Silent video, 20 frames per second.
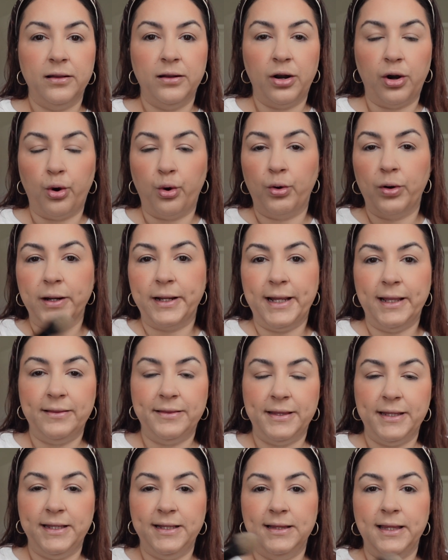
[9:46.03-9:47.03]
or
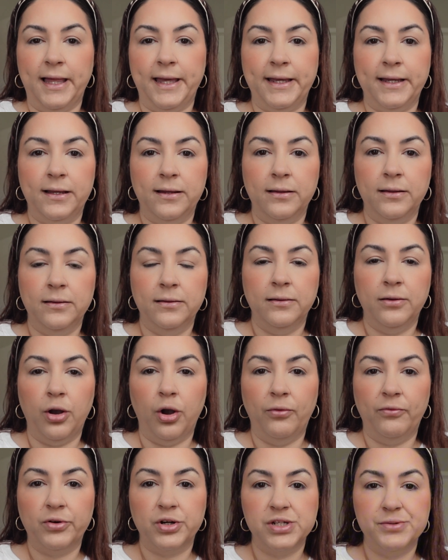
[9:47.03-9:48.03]
get the like
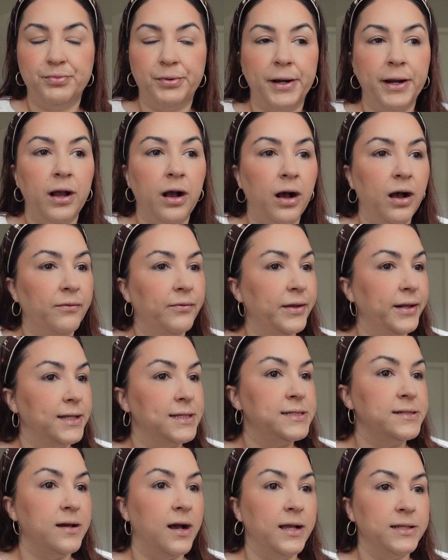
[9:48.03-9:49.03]
overspray off, it
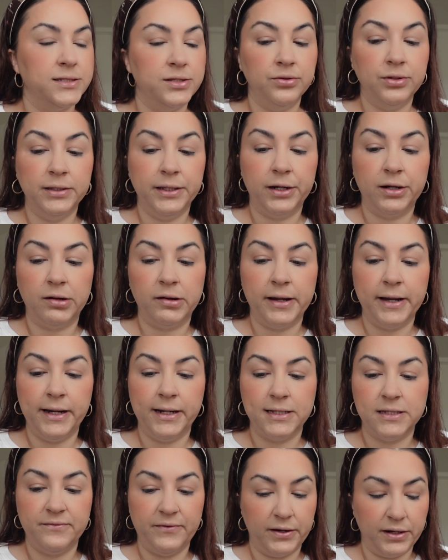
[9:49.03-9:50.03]
is not so glittery
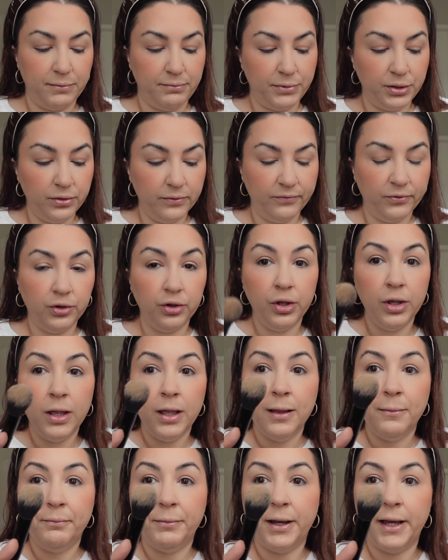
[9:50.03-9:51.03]
and it's very beautiful.
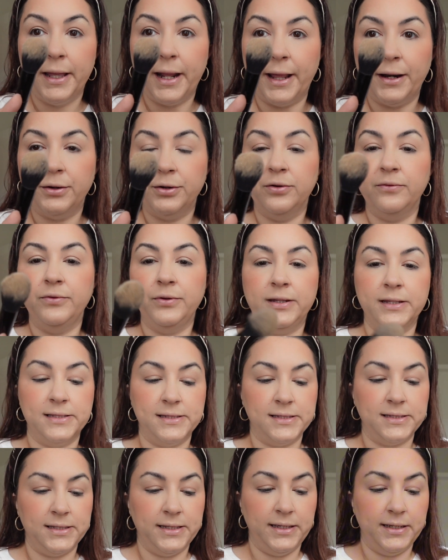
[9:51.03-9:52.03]
But I don't know if you could
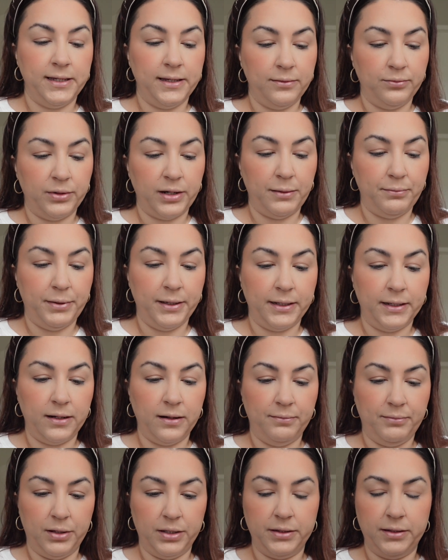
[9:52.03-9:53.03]
see it when I pick it
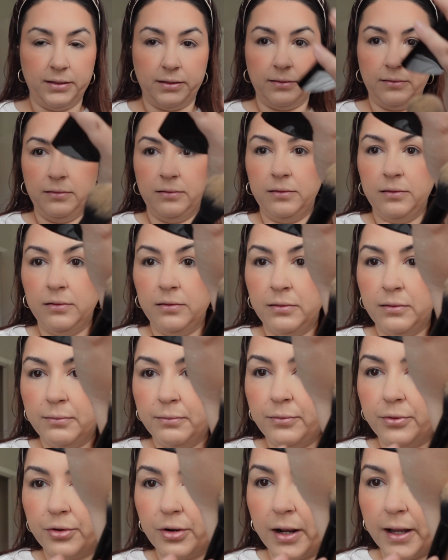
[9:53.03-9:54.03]
up on the
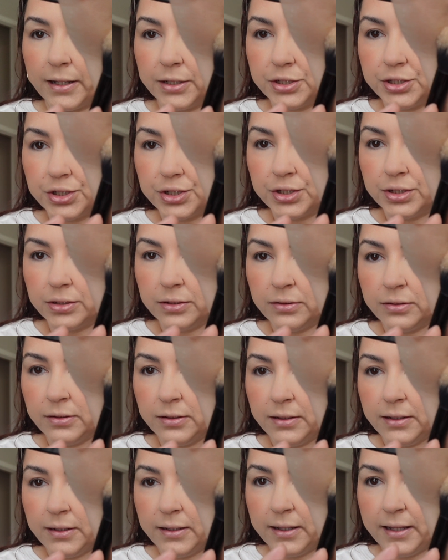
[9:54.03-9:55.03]
brush.
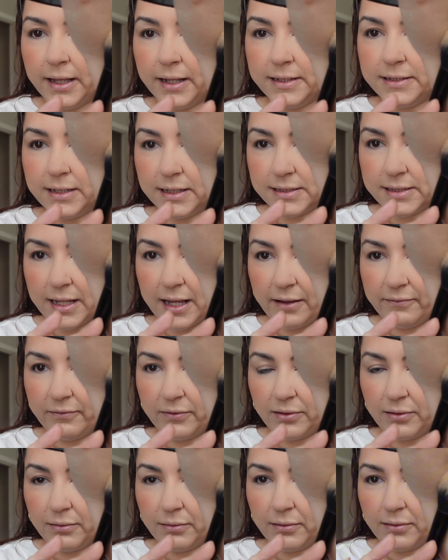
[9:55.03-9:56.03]
It does have
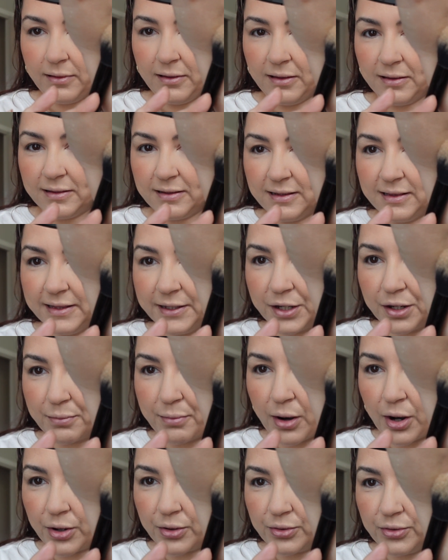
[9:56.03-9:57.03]
glitter
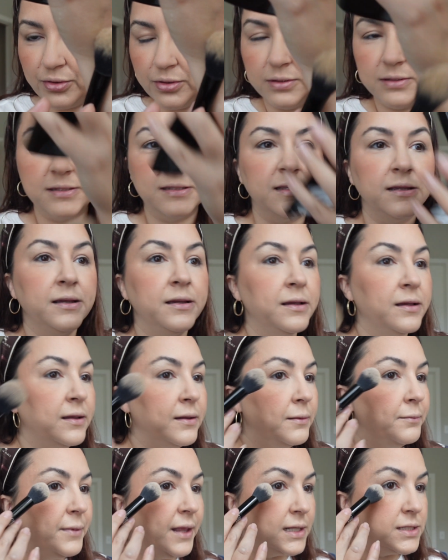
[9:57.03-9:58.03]
particles.
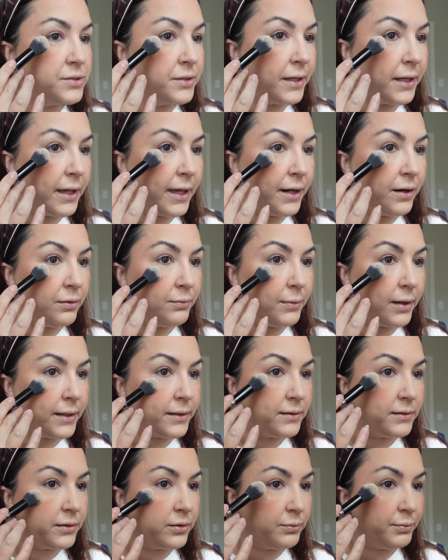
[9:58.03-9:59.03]
That's okay, I don't
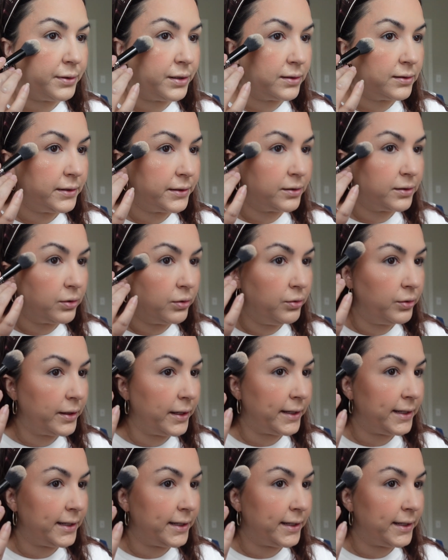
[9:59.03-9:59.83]
mind a little bit of glitter. Okay,